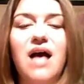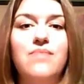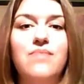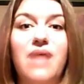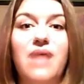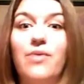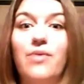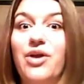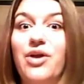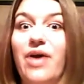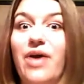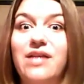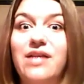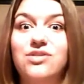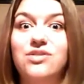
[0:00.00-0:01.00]
want to go
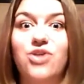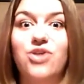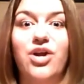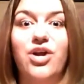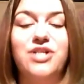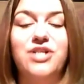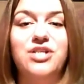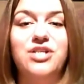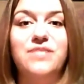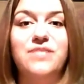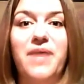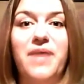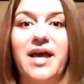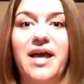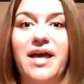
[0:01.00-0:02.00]
ahead and start just
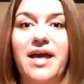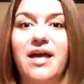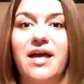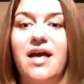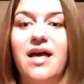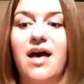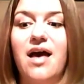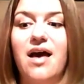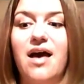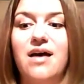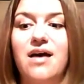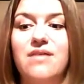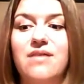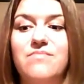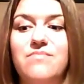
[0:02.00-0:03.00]
by
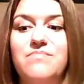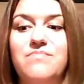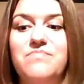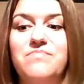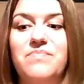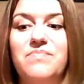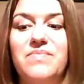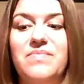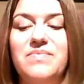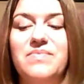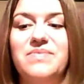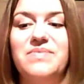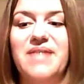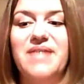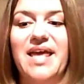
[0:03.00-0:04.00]

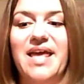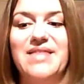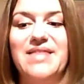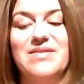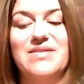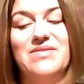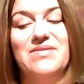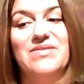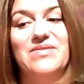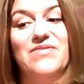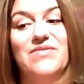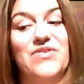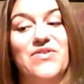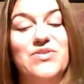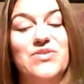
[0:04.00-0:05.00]
saying the
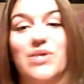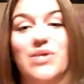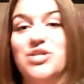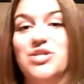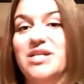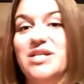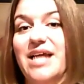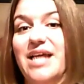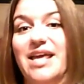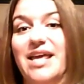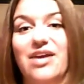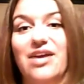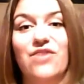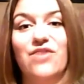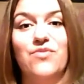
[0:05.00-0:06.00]
first question I
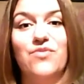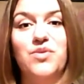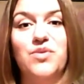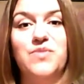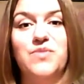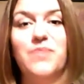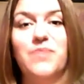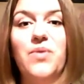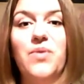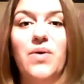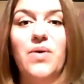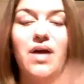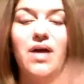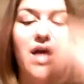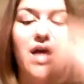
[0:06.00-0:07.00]
hear from most people
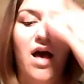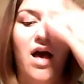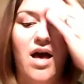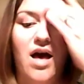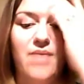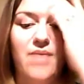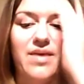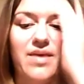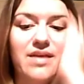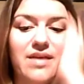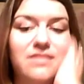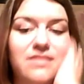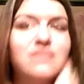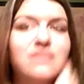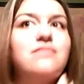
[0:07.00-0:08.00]

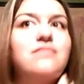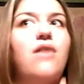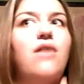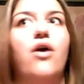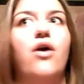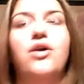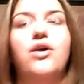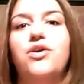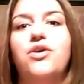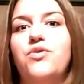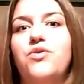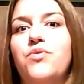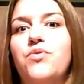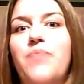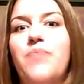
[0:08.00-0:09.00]
is, are
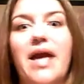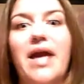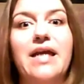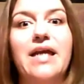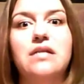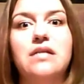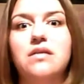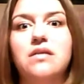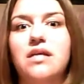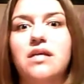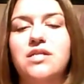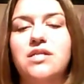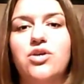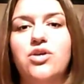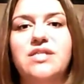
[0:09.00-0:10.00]
you paid? Is
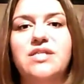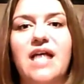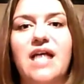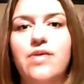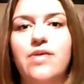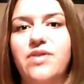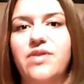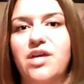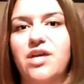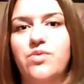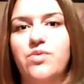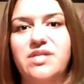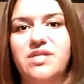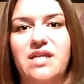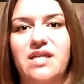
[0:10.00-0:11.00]
there a salary that you
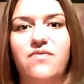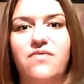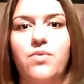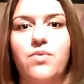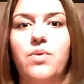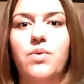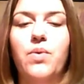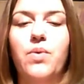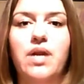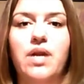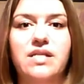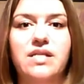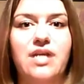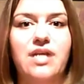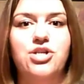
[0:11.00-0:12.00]
receive through an
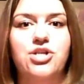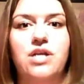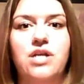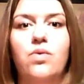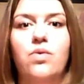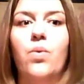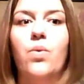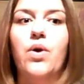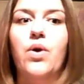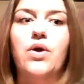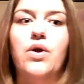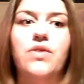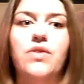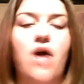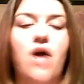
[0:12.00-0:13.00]
organization or
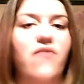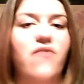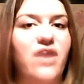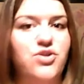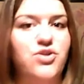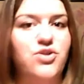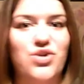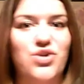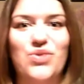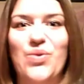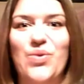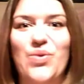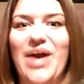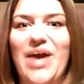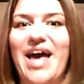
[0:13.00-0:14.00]
the coffee house you're going to
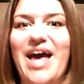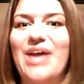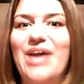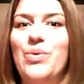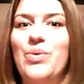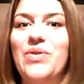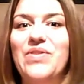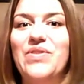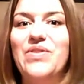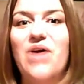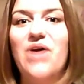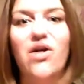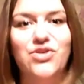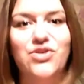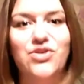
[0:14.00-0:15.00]
work at or the
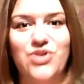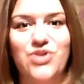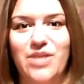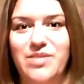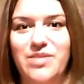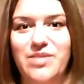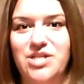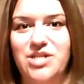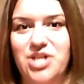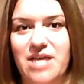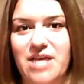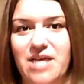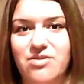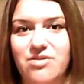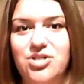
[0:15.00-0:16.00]
college you're going to be teaching
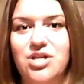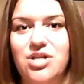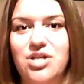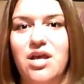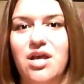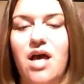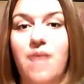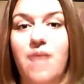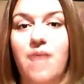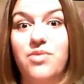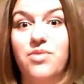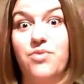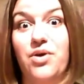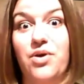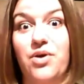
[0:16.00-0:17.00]
English
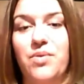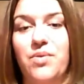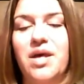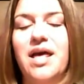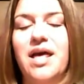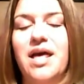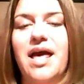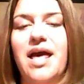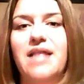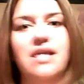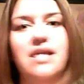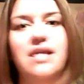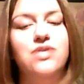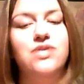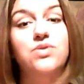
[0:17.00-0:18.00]
through? And
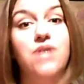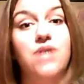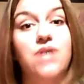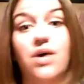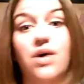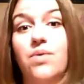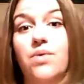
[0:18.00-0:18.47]
the answer is no.